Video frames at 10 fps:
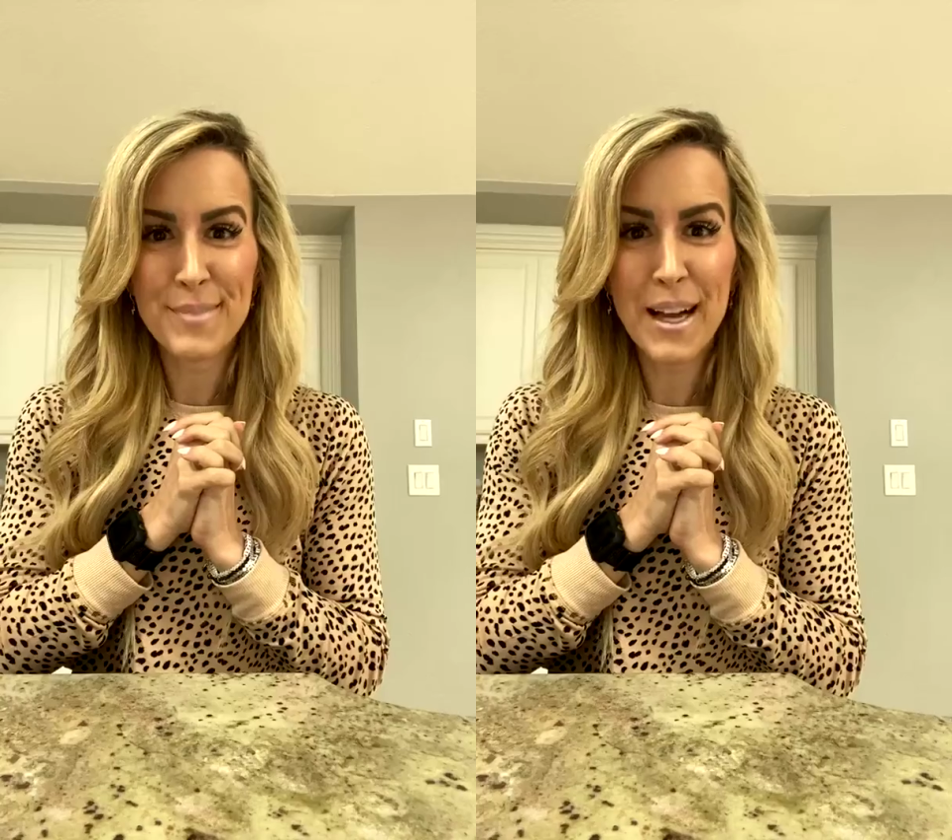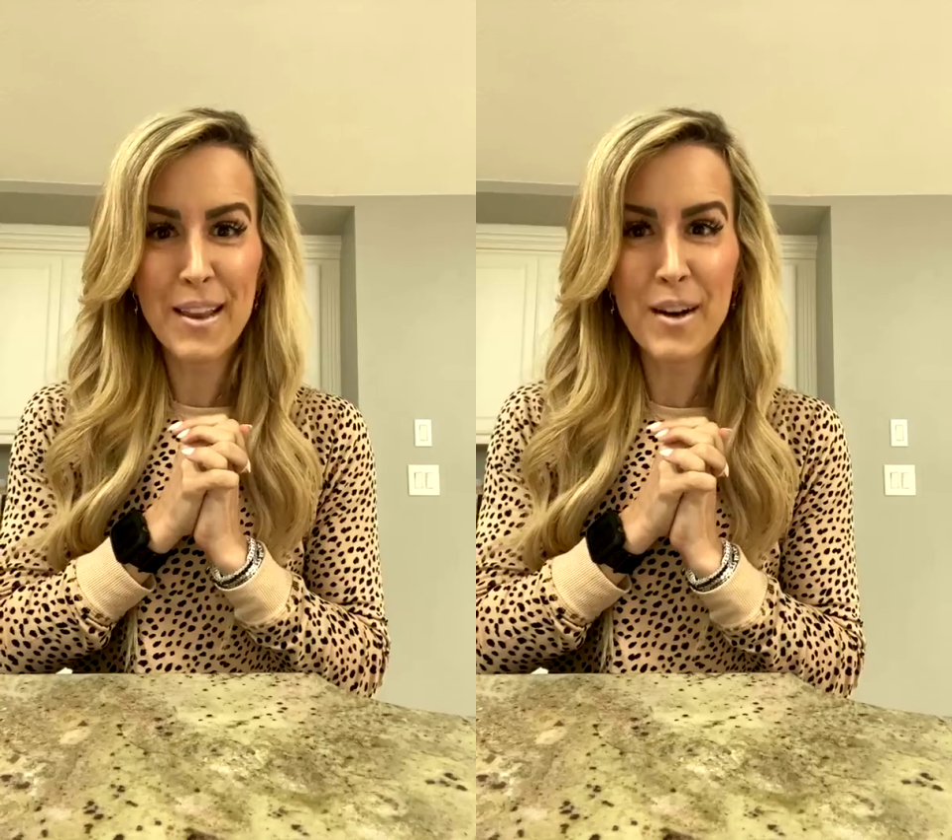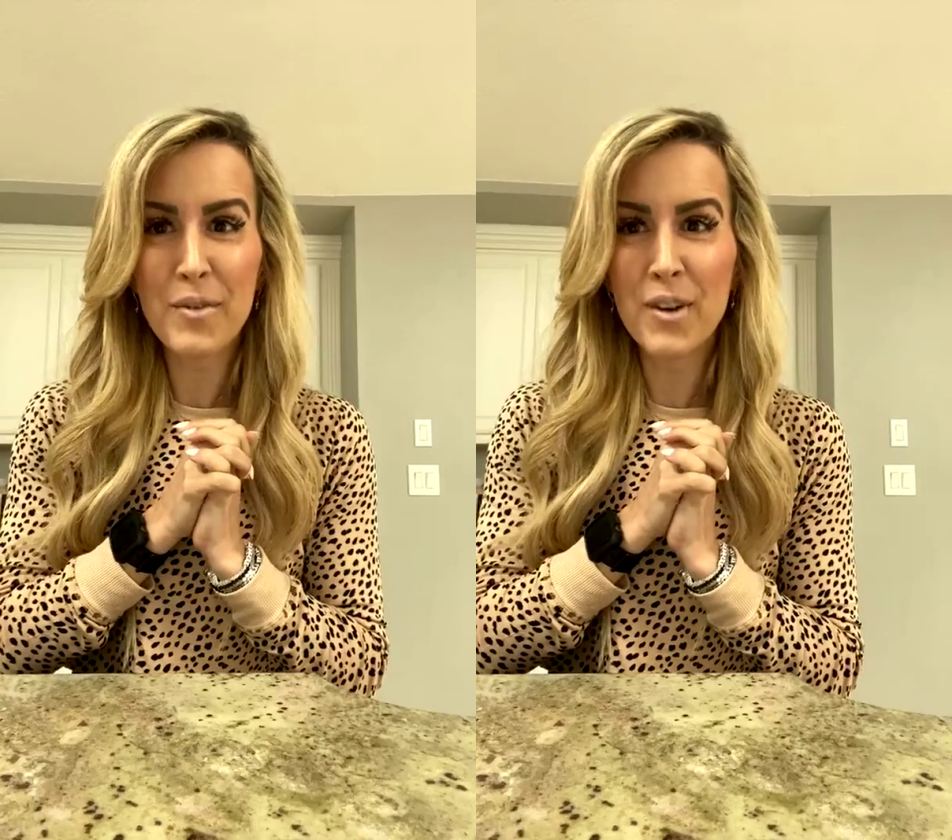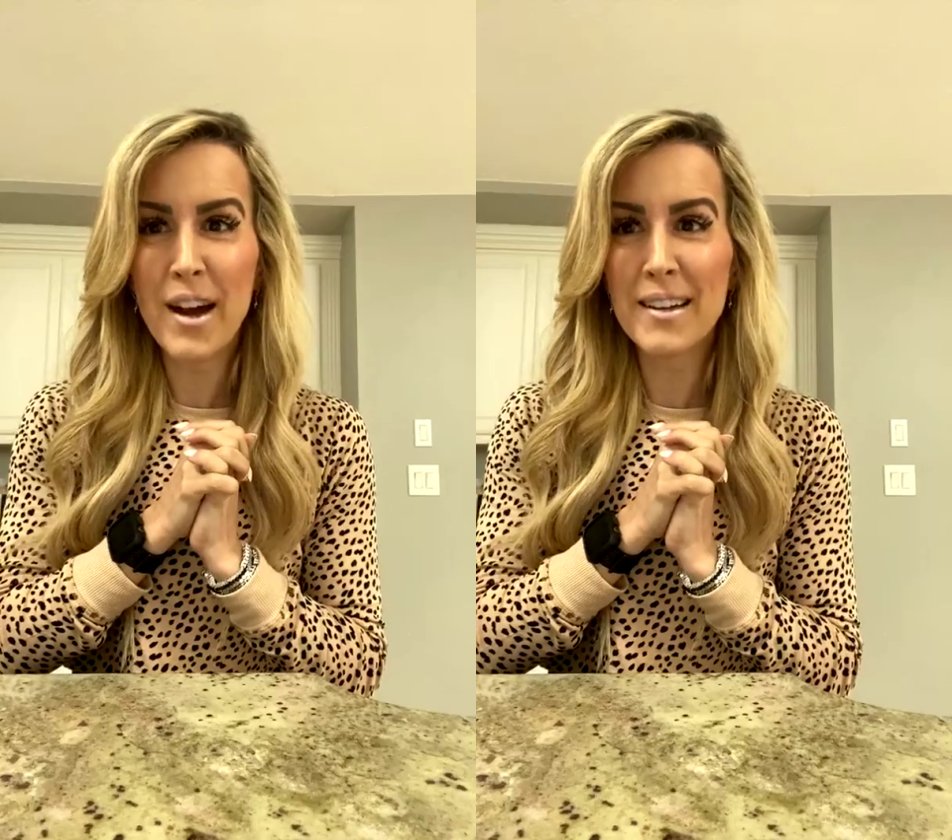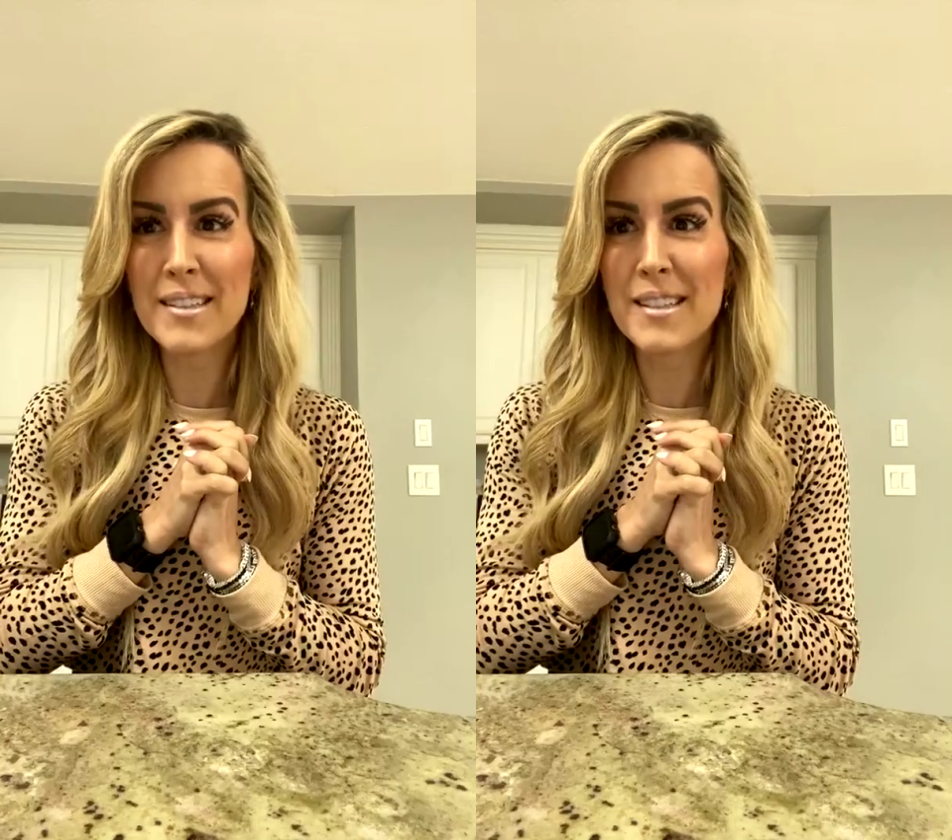Hello,
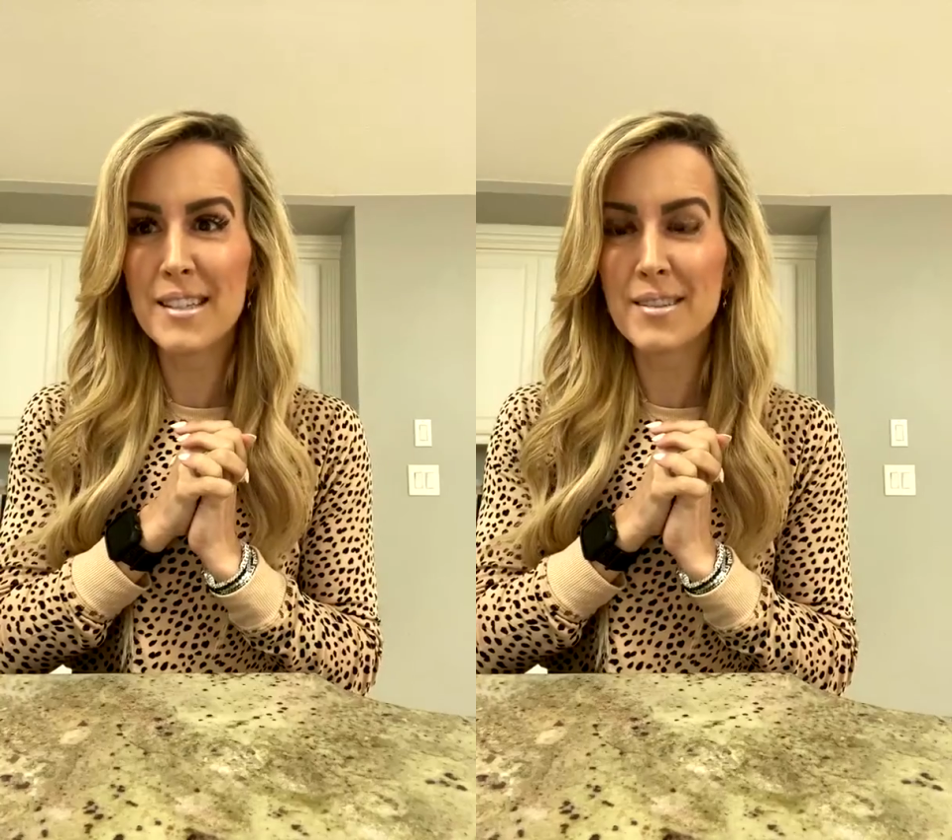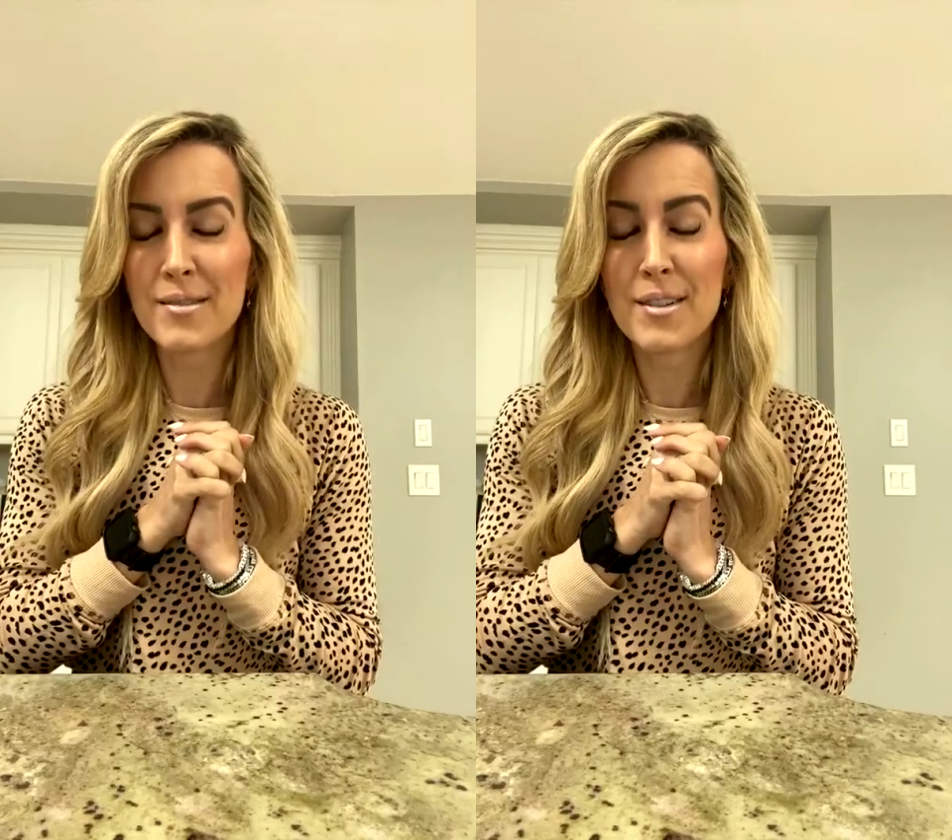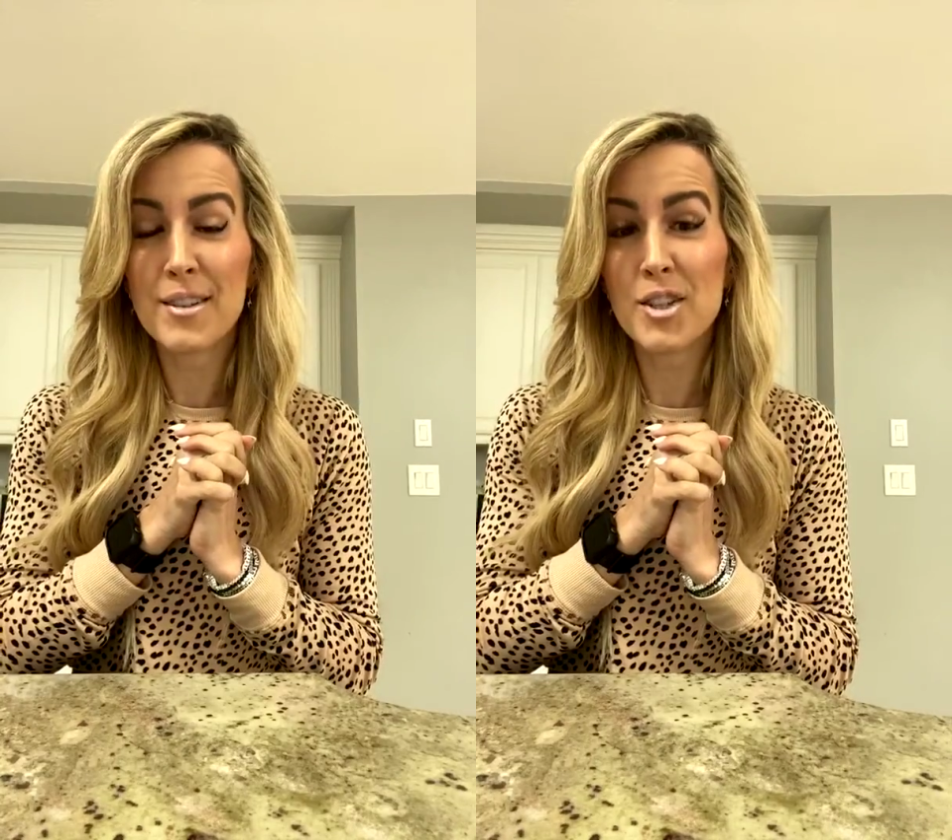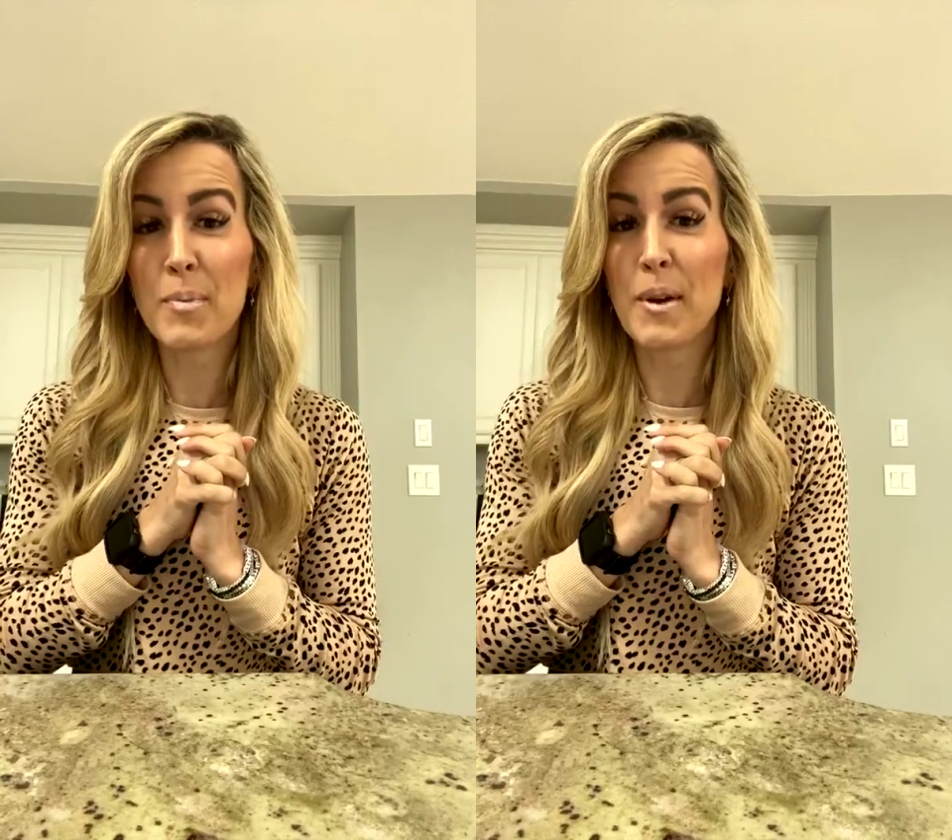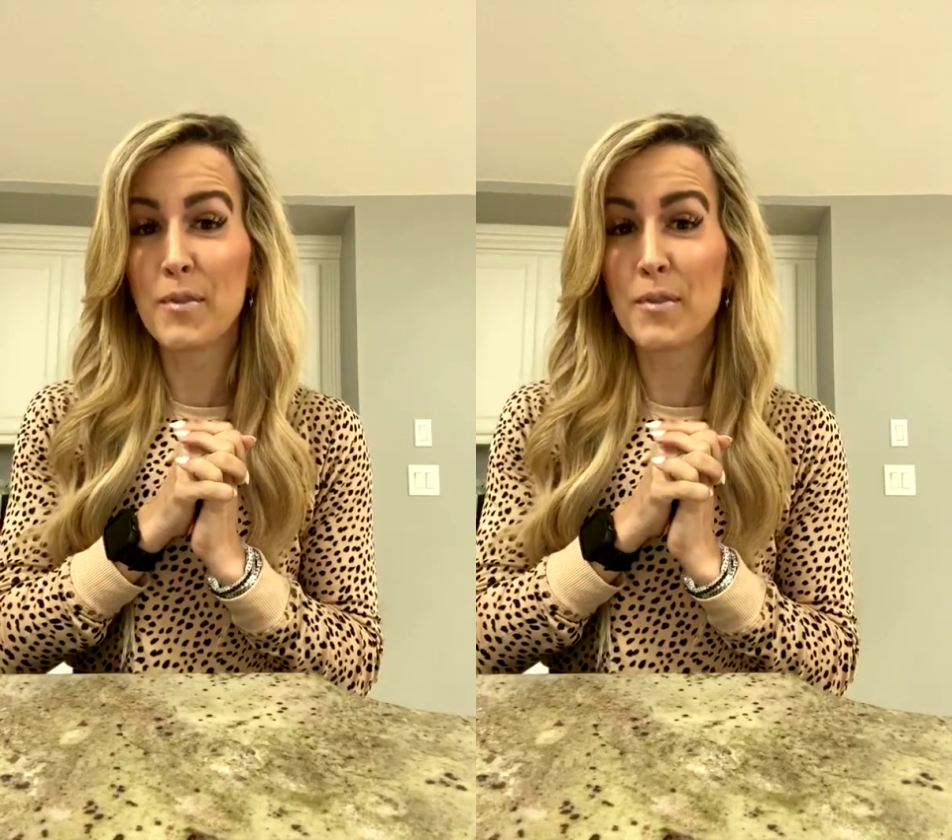friends. So my